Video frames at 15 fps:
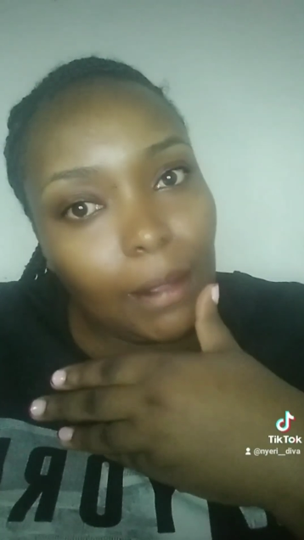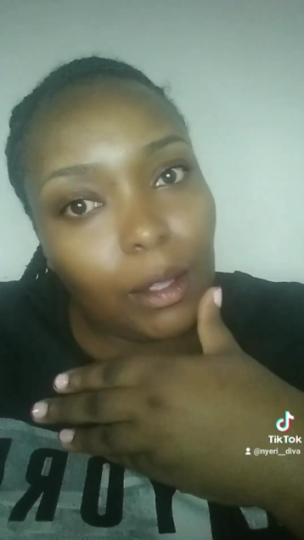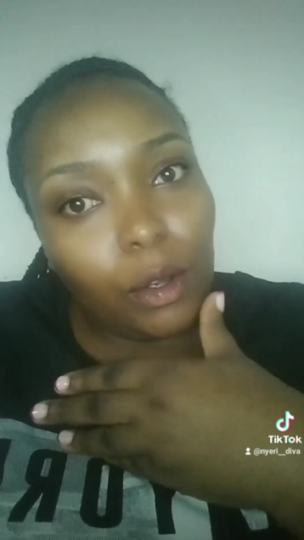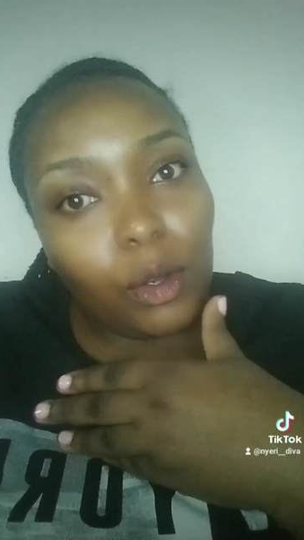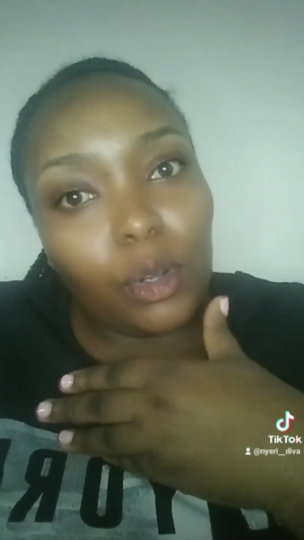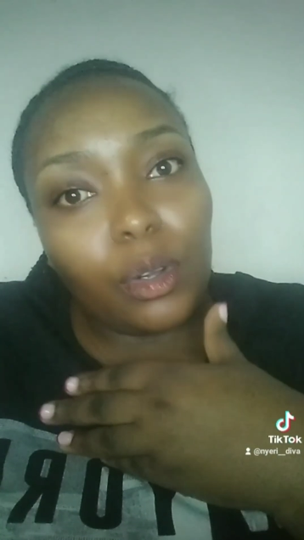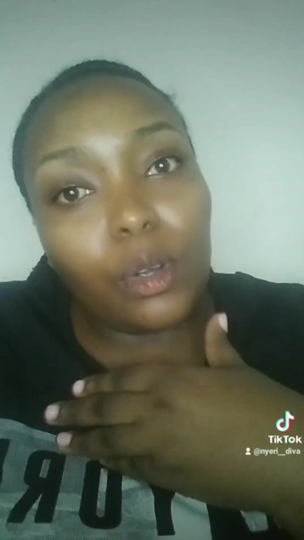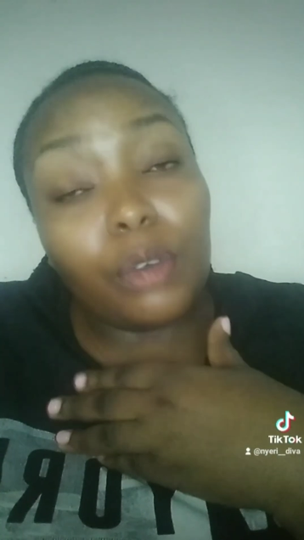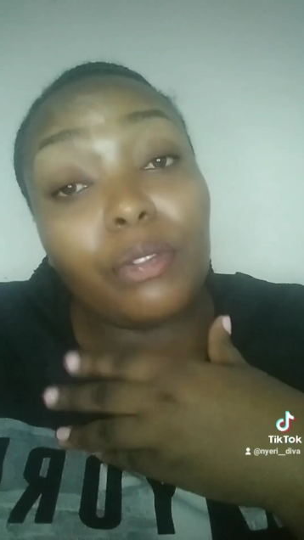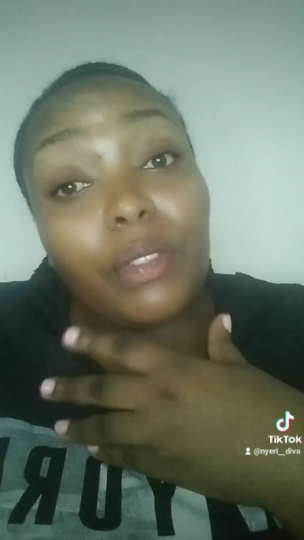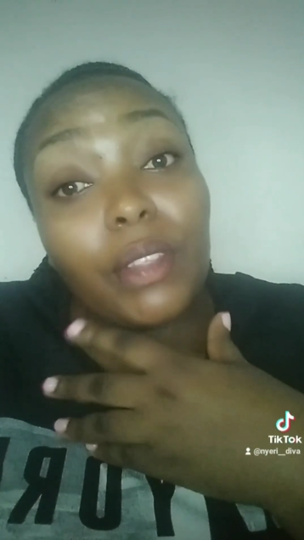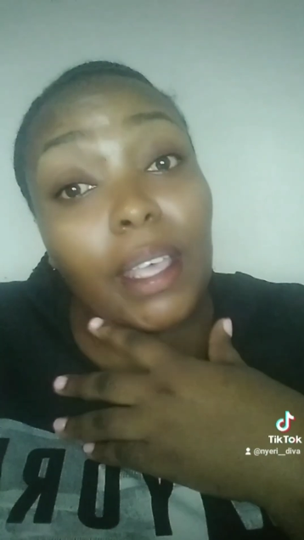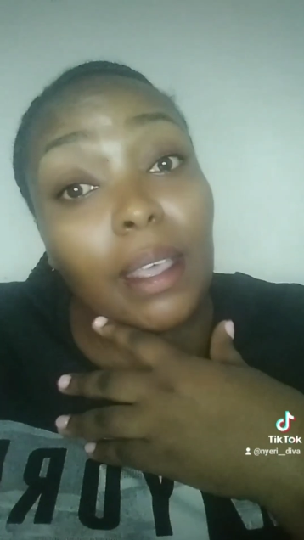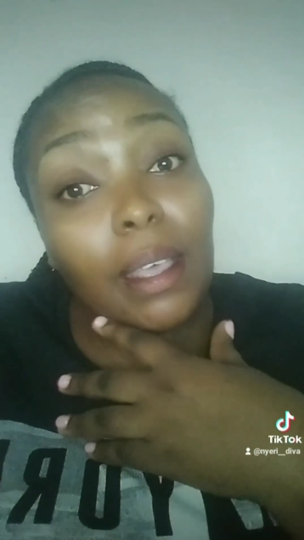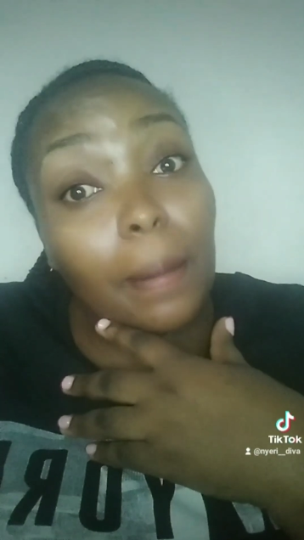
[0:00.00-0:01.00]

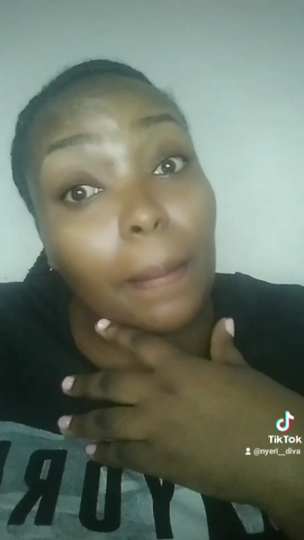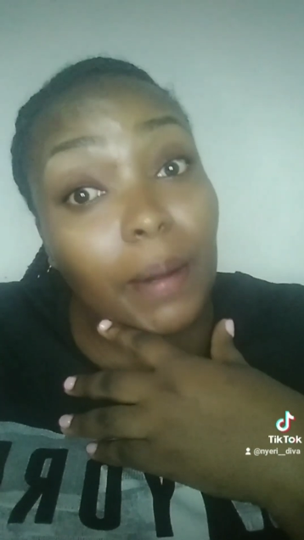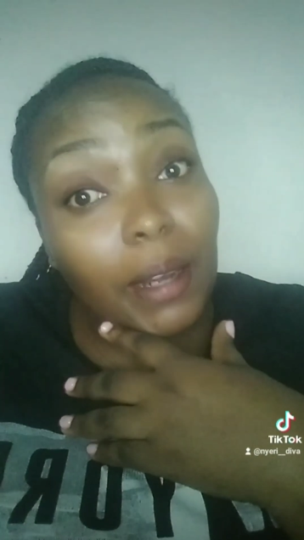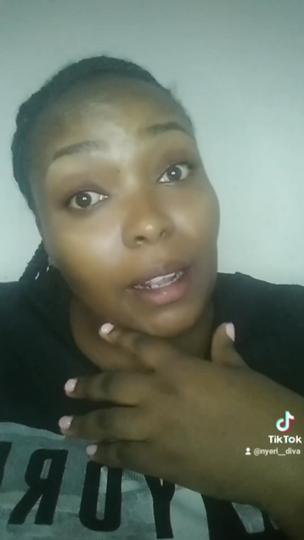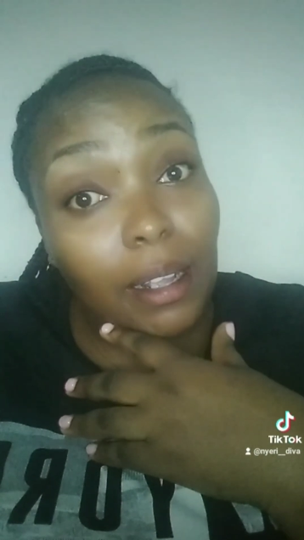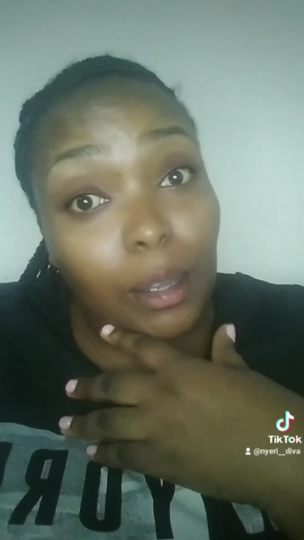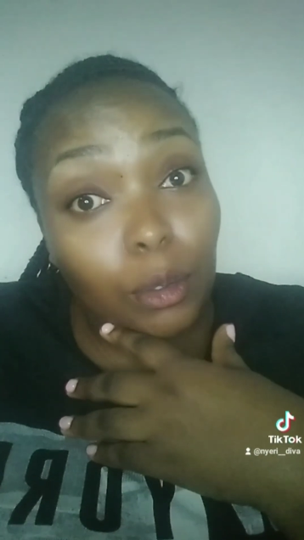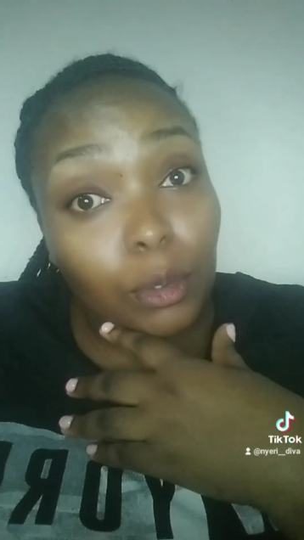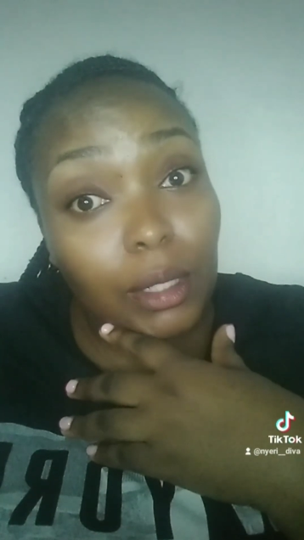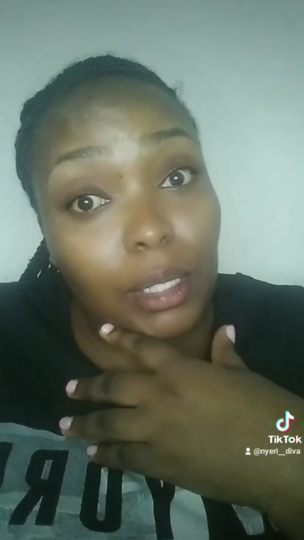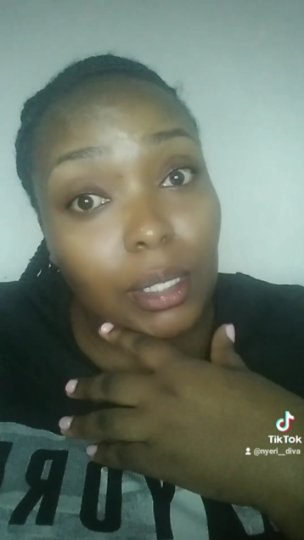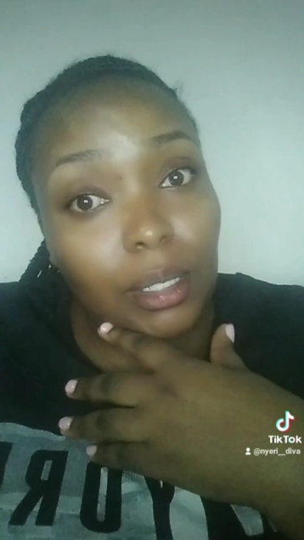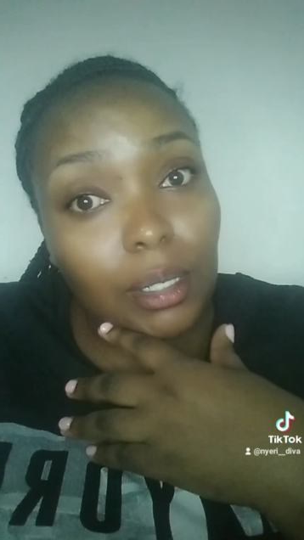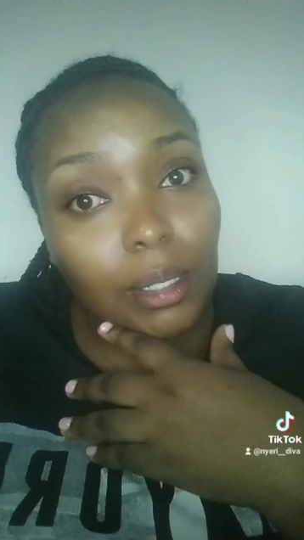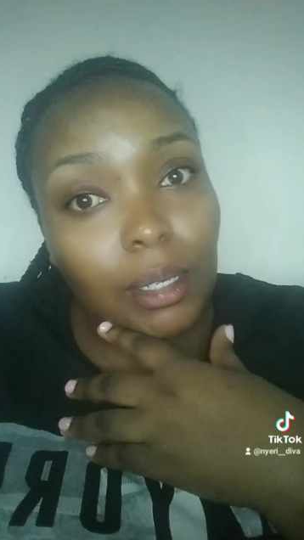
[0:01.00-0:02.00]
the breakout.
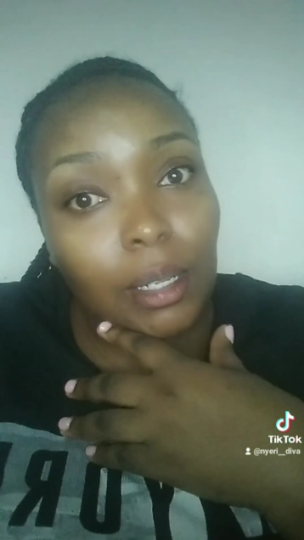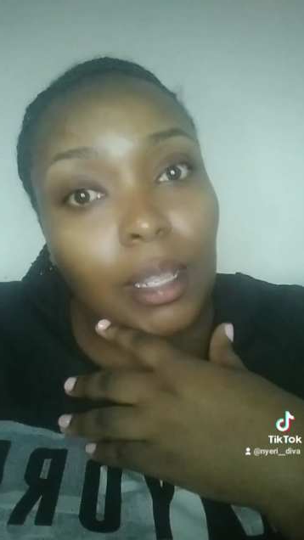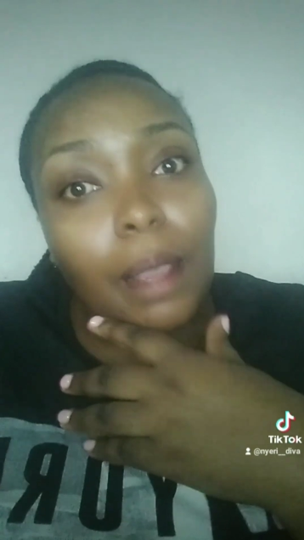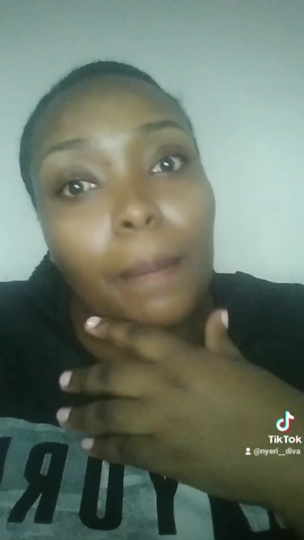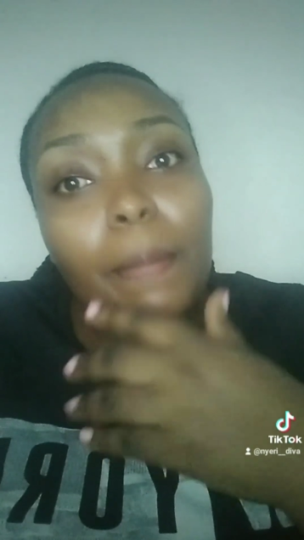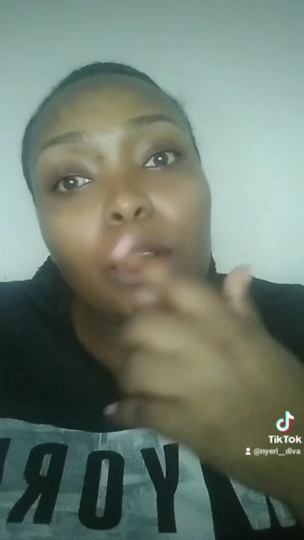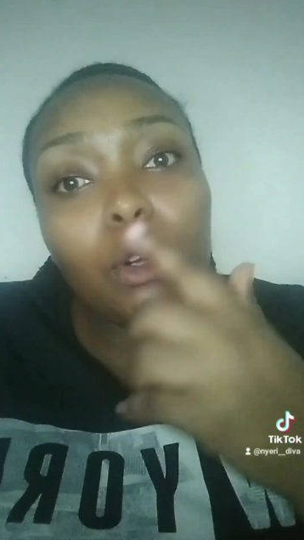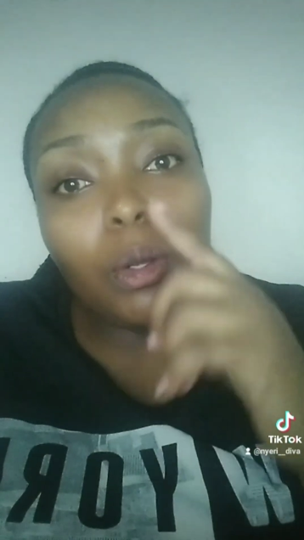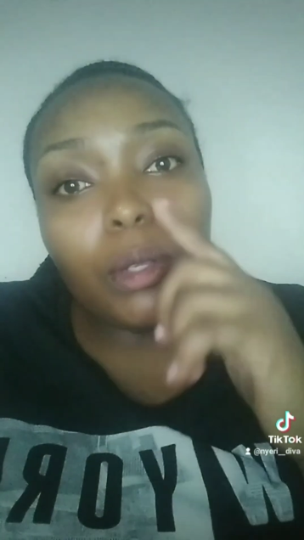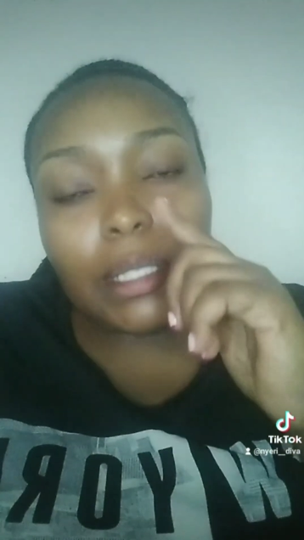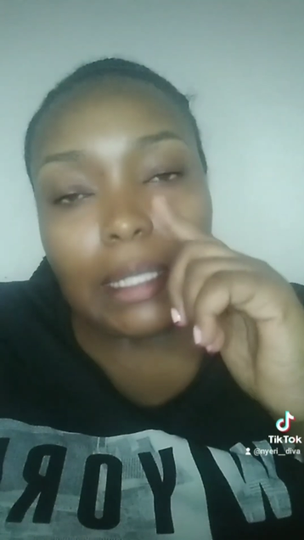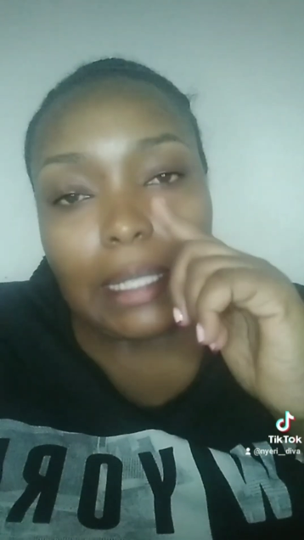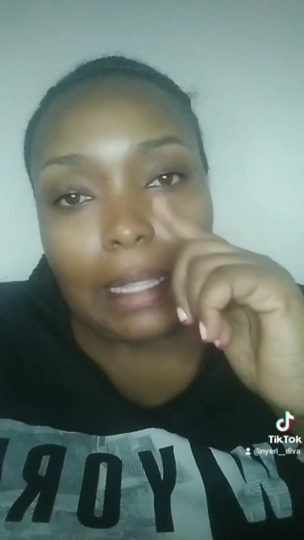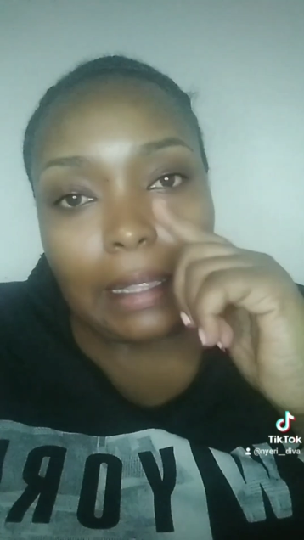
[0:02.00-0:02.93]
Because